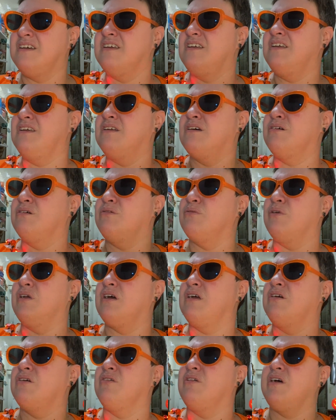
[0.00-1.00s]
You know, and when I
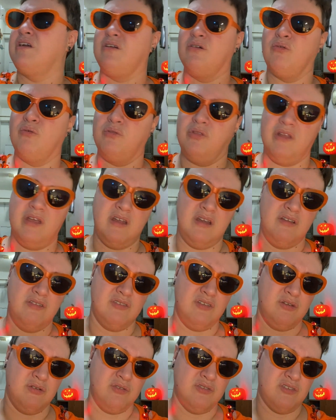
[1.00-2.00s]
hear like old ladies,
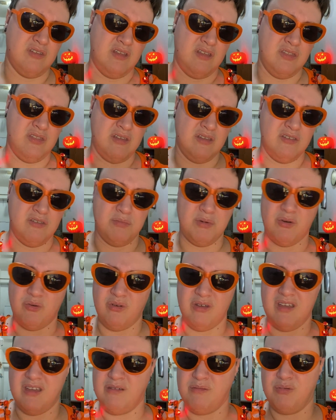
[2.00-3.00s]
you know, saying things about
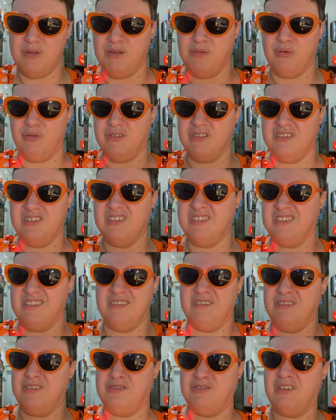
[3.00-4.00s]
gay people,
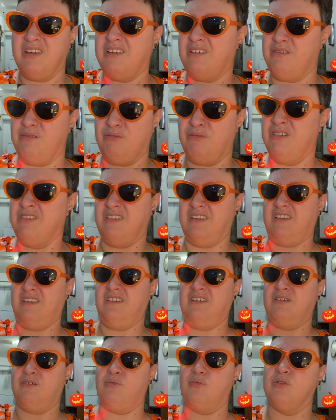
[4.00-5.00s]
it's like, really,
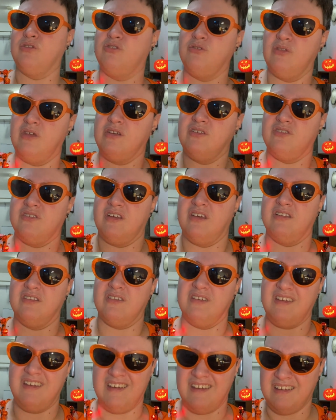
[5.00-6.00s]
you know, what do they stand to
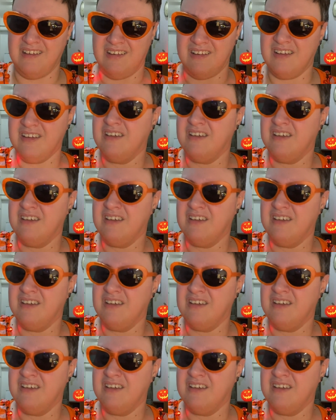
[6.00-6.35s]
gain,